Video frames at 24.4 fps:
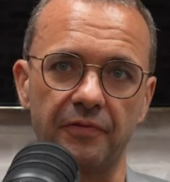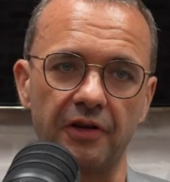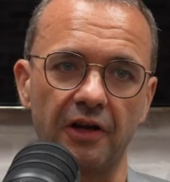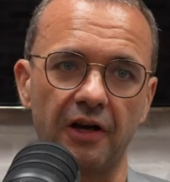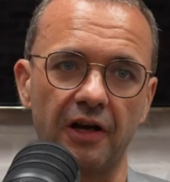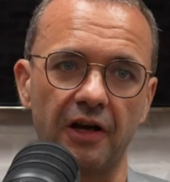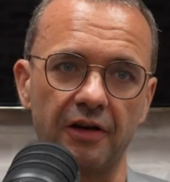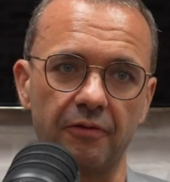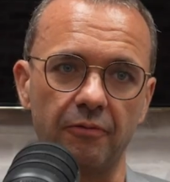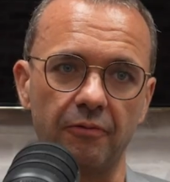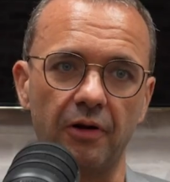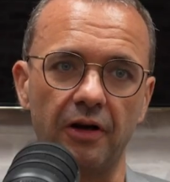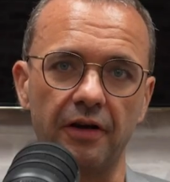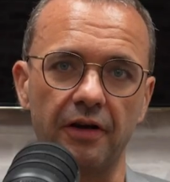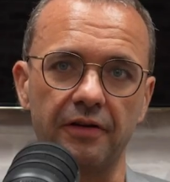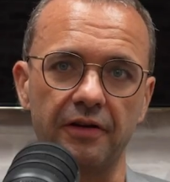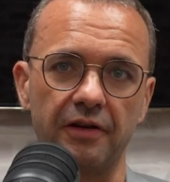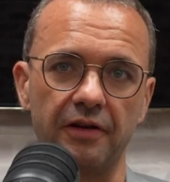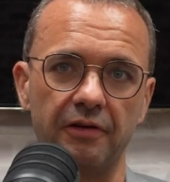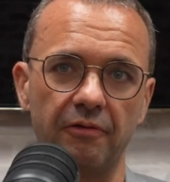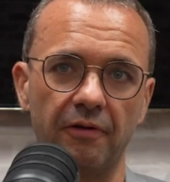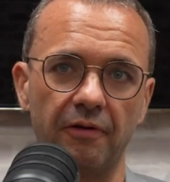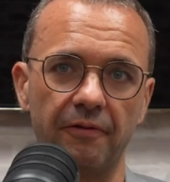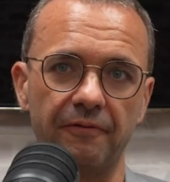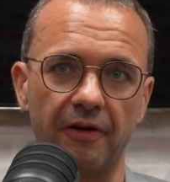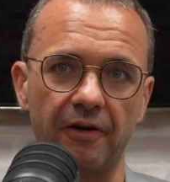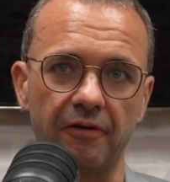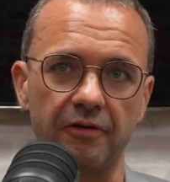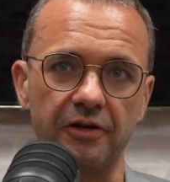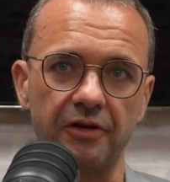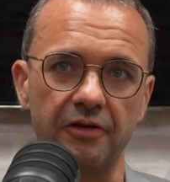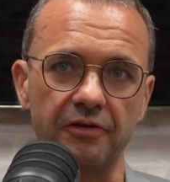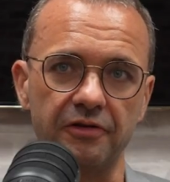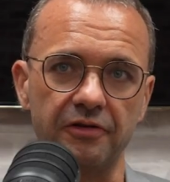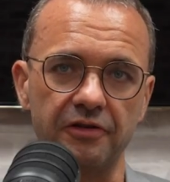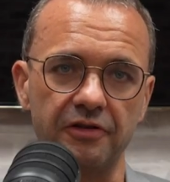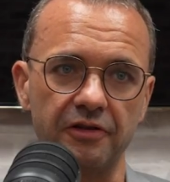Taiwan who are very
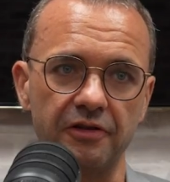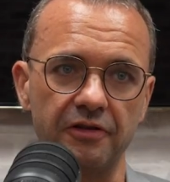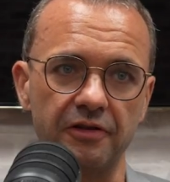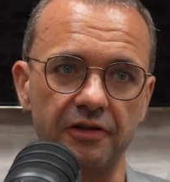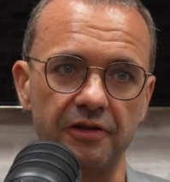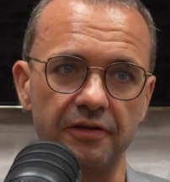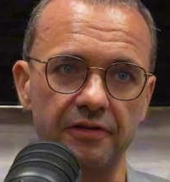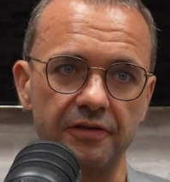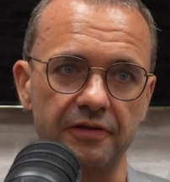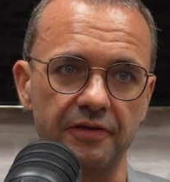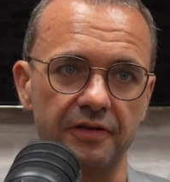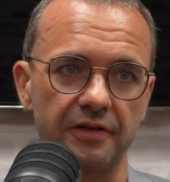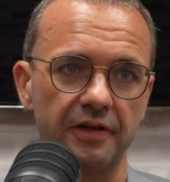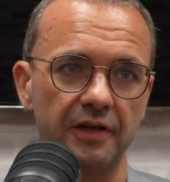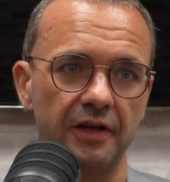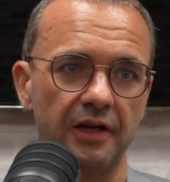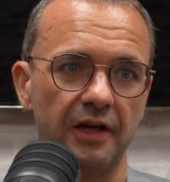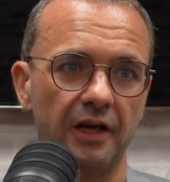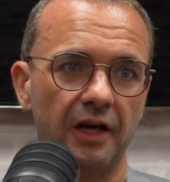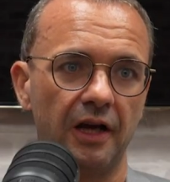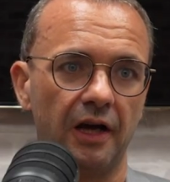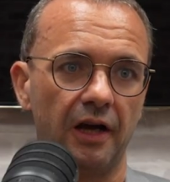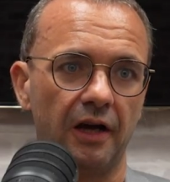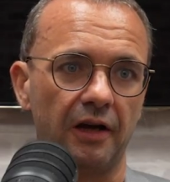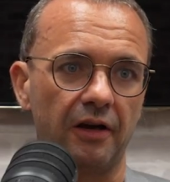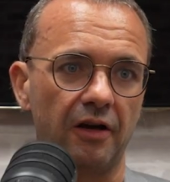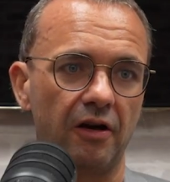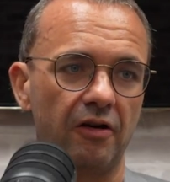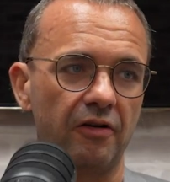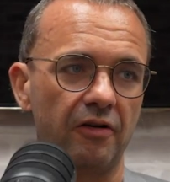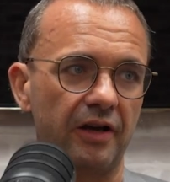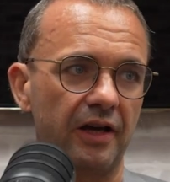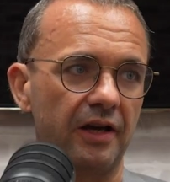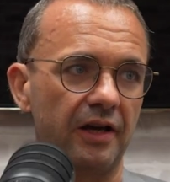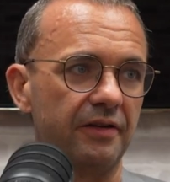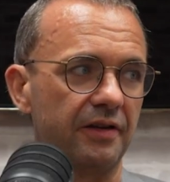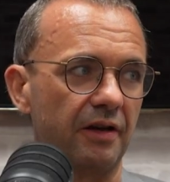good students,
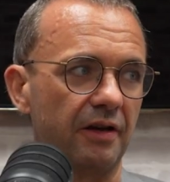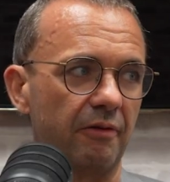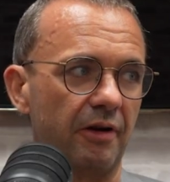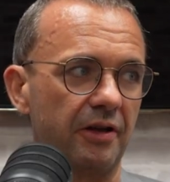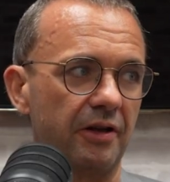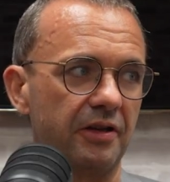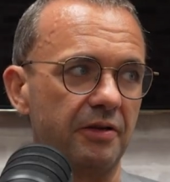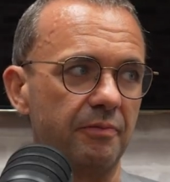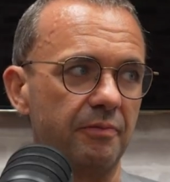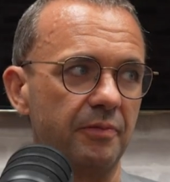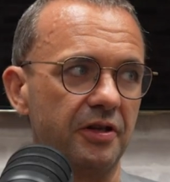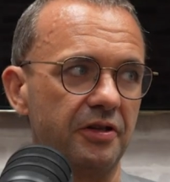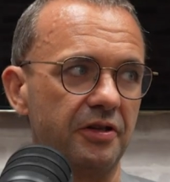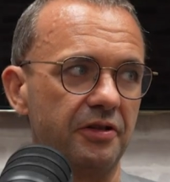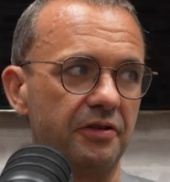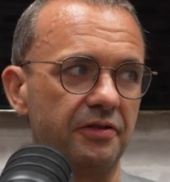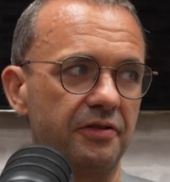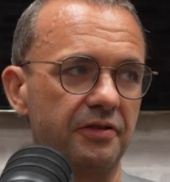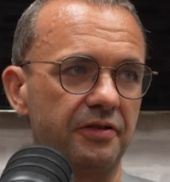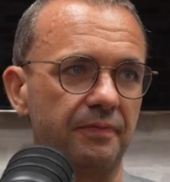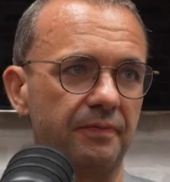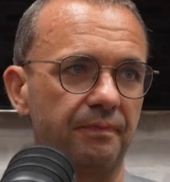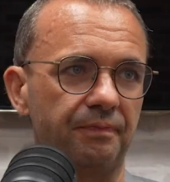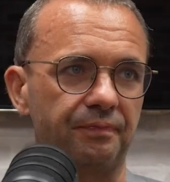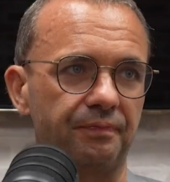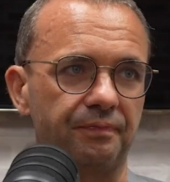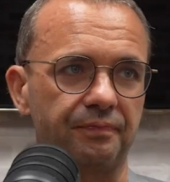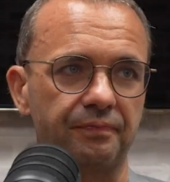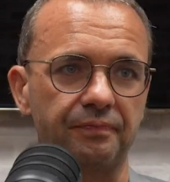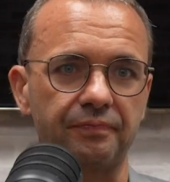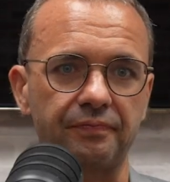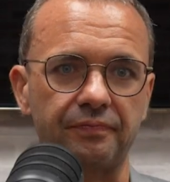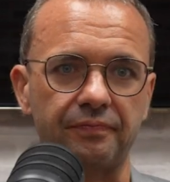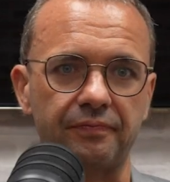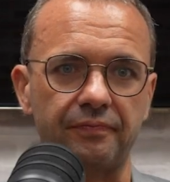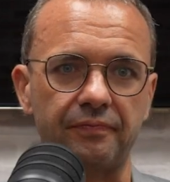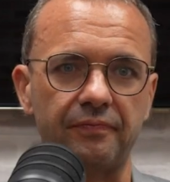can't get in direct admissions
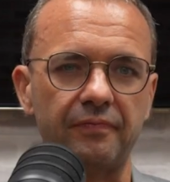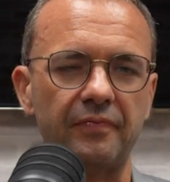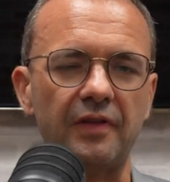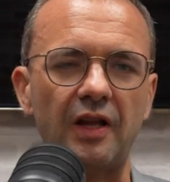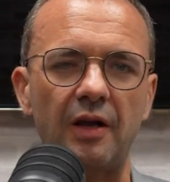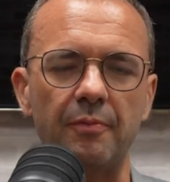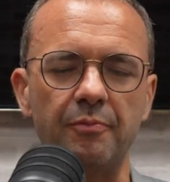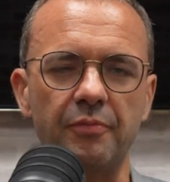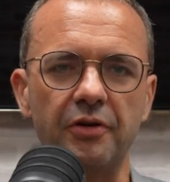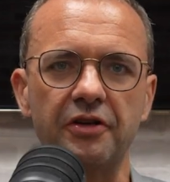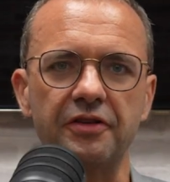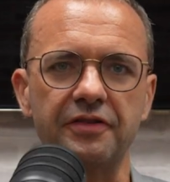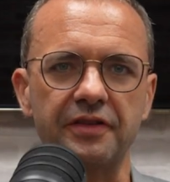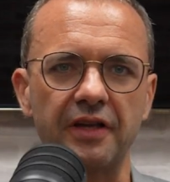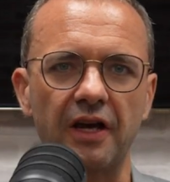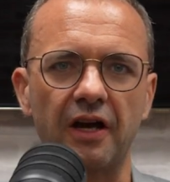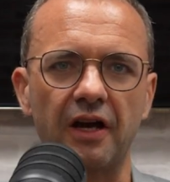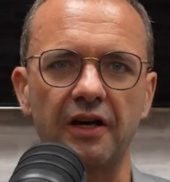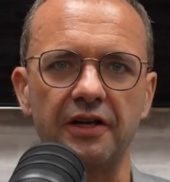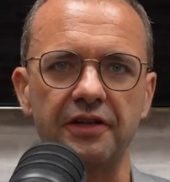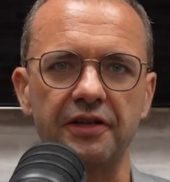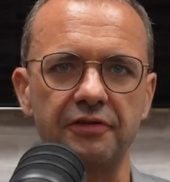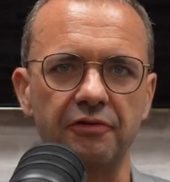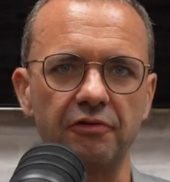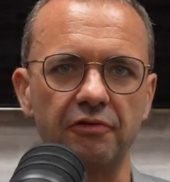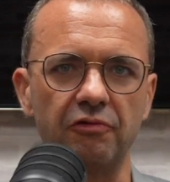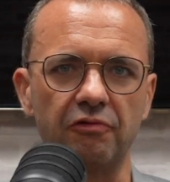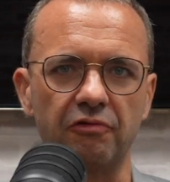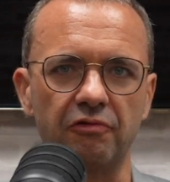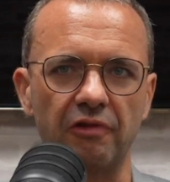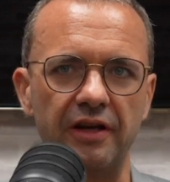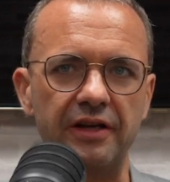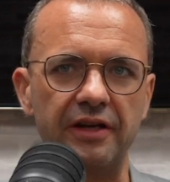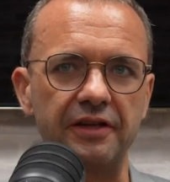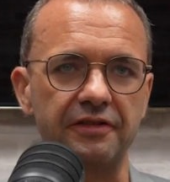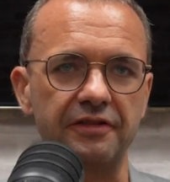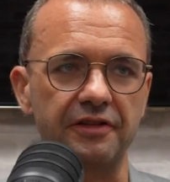because their high school
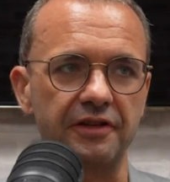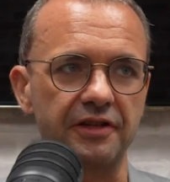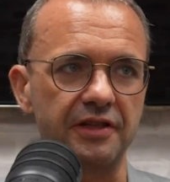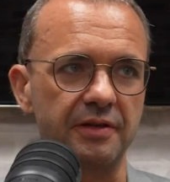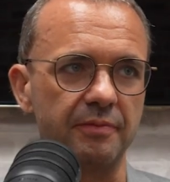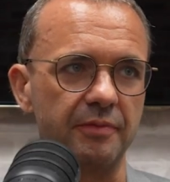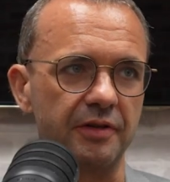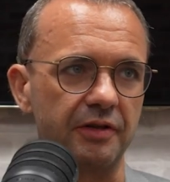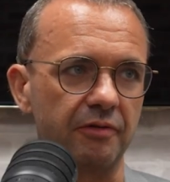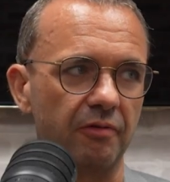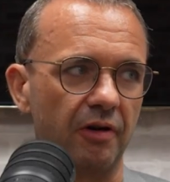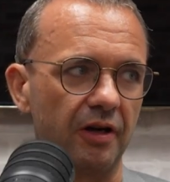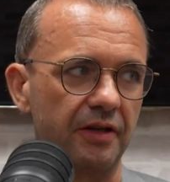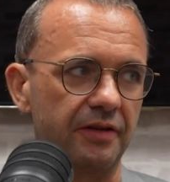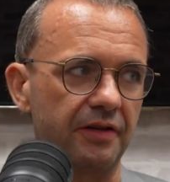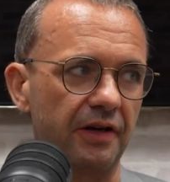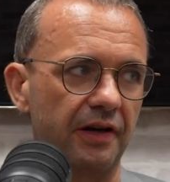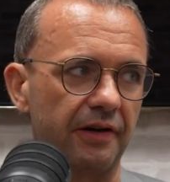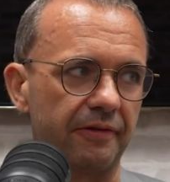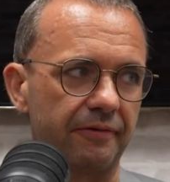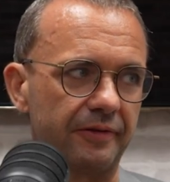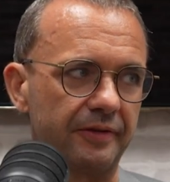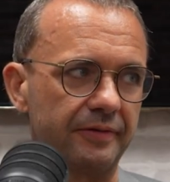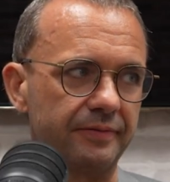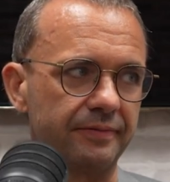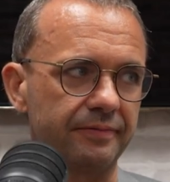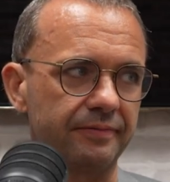grading system is quite tough.